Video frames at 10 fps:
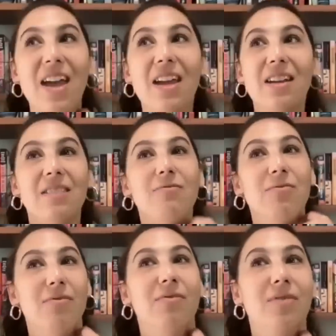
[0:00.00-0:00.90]
then
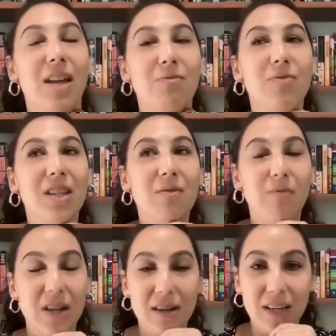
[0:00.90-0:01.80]
like really
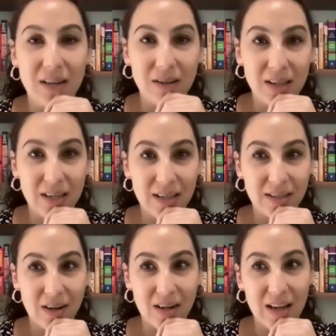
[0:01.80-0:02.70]
weird, eerie things
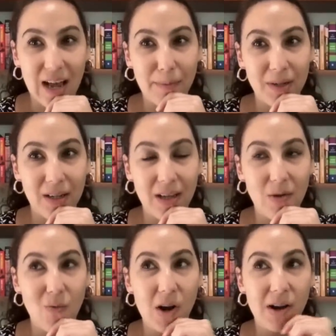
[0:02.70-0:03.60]
started happening.
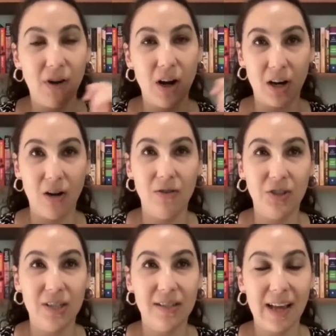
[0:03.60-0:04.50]
Like, one of her
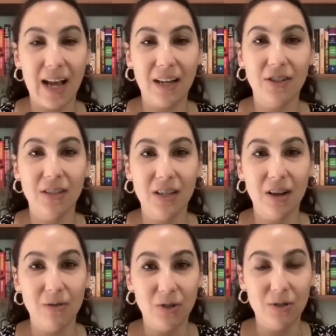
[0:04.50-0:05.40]
coaches actually
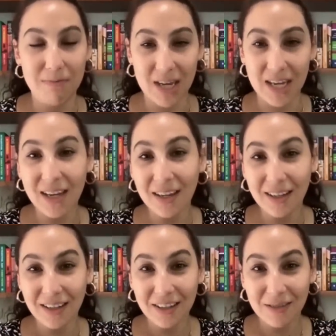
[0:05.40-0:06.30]
coached me
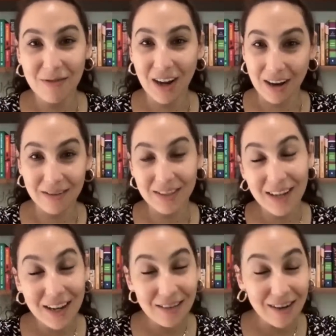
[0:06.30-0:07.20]
when I was
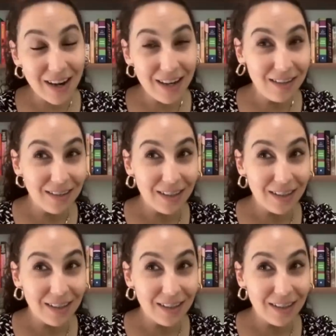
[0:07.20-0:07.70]
in eighth grade.